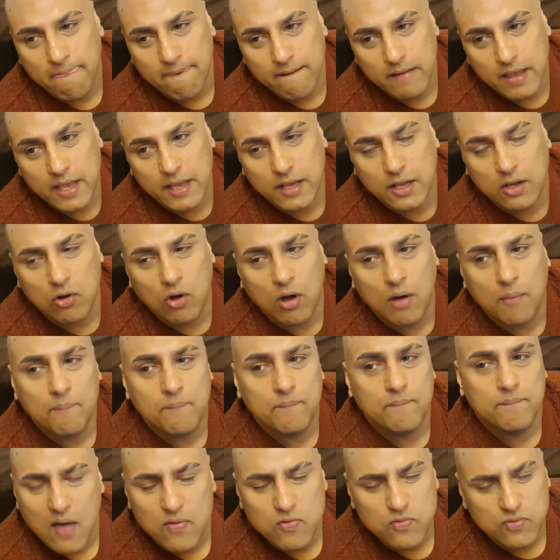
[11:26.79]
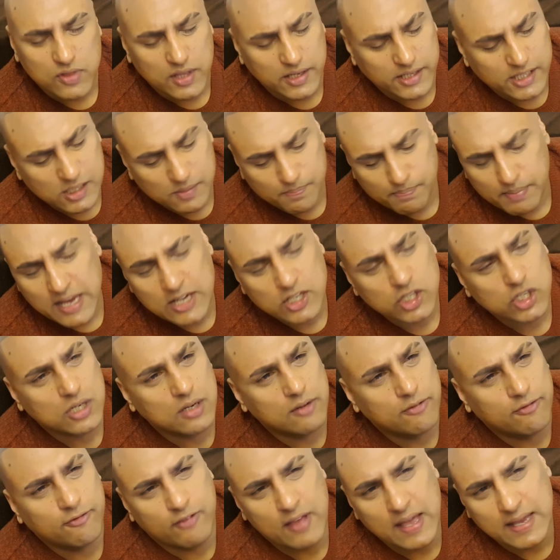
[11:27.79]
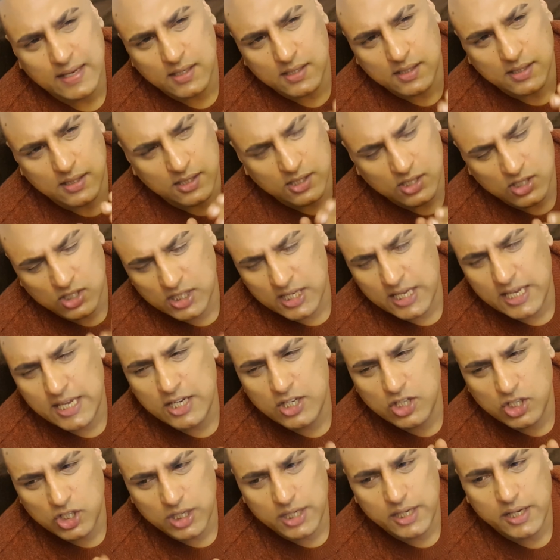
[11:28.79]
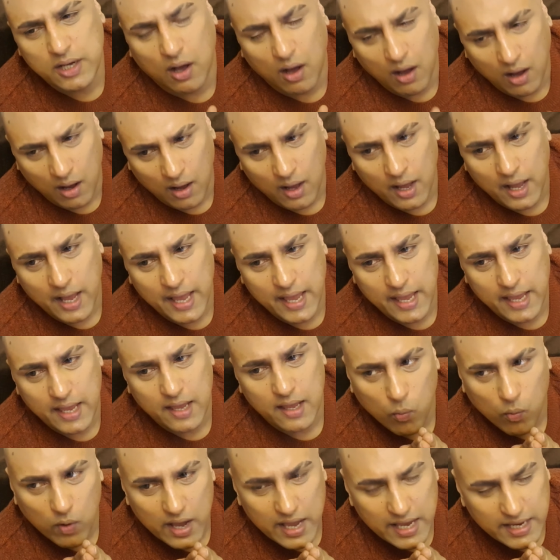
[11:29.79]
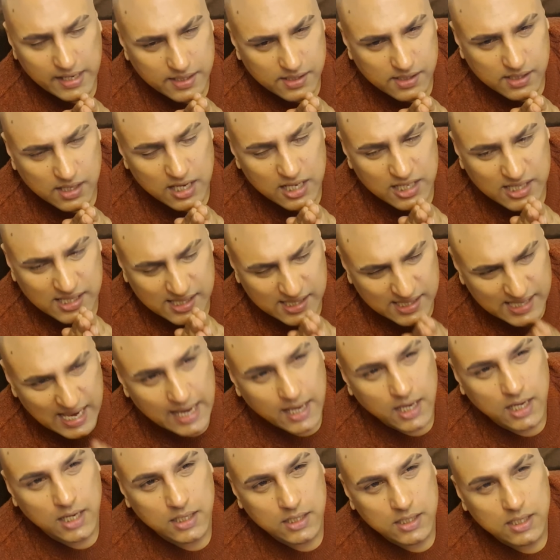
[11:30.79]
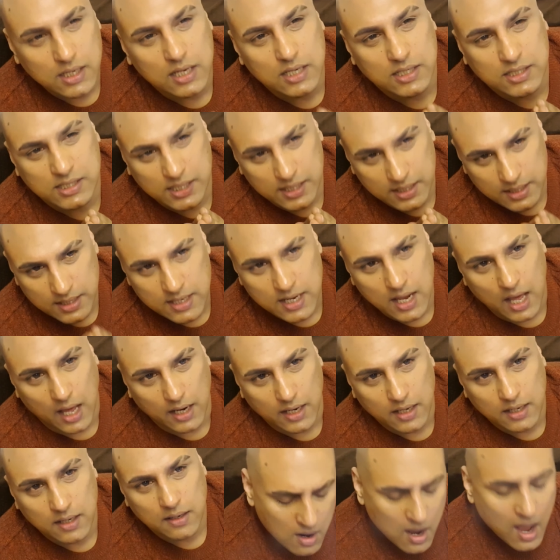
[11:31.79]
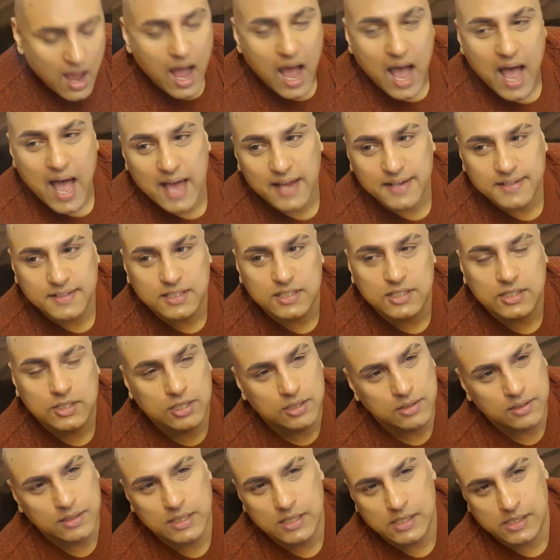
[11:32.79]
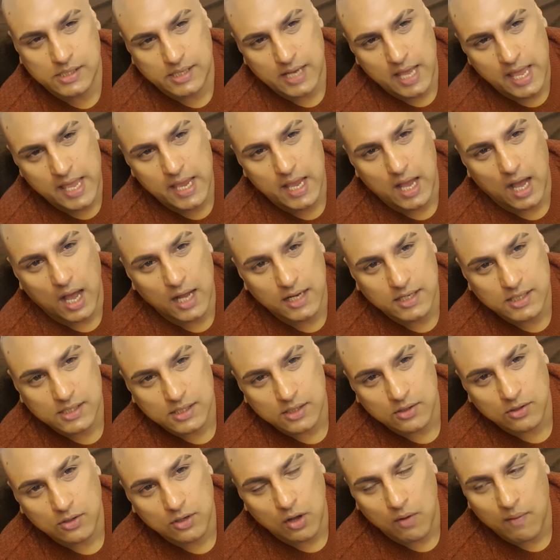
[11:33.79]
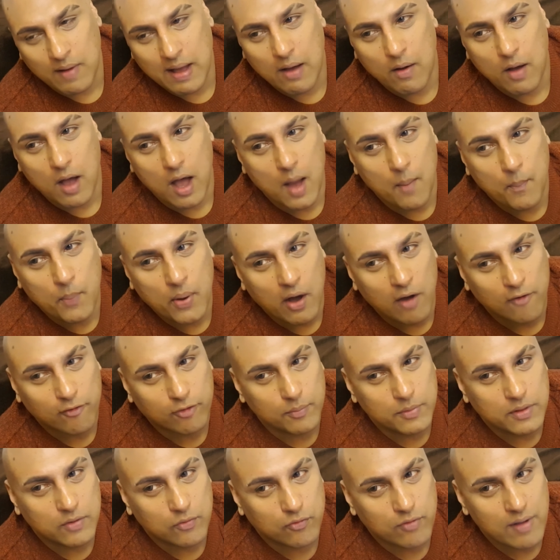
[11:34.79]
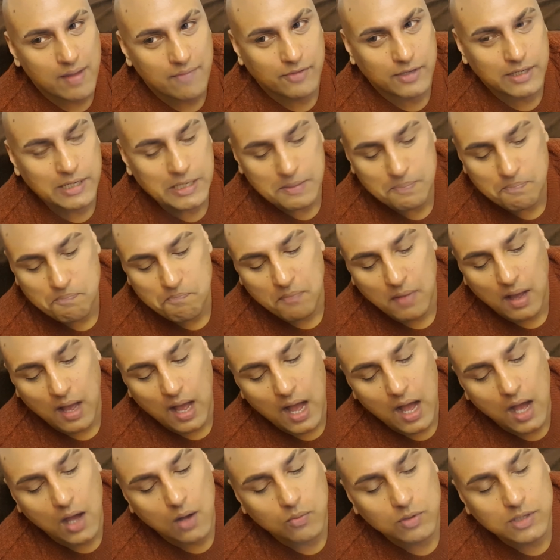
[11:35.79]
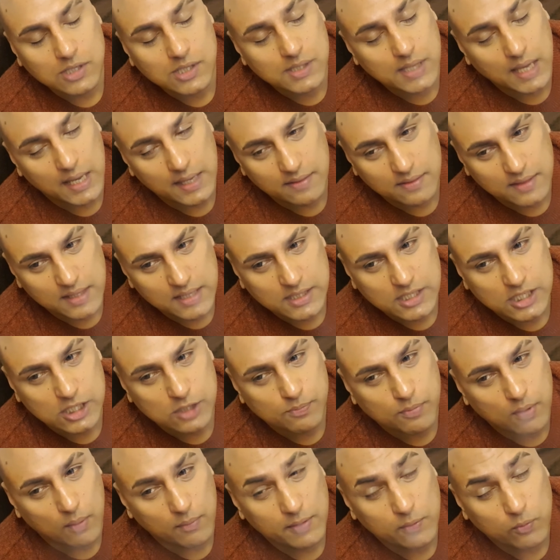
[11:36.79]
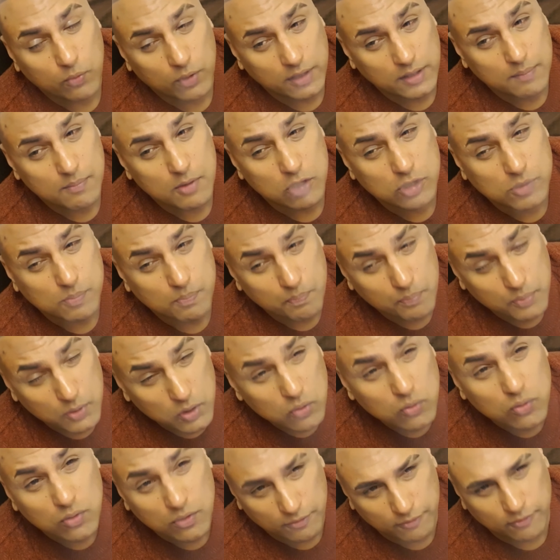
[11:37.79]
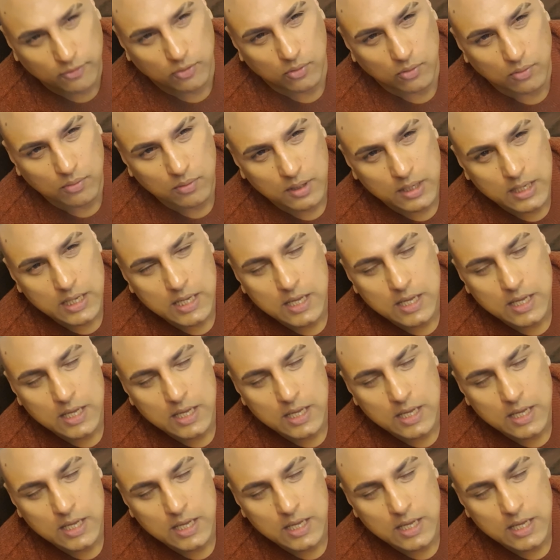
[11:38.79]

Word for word: It got the special effects, the CGI is second to none. And to this day, I still go out, apart from The Revenant, I would say this is probably one of the most beautiful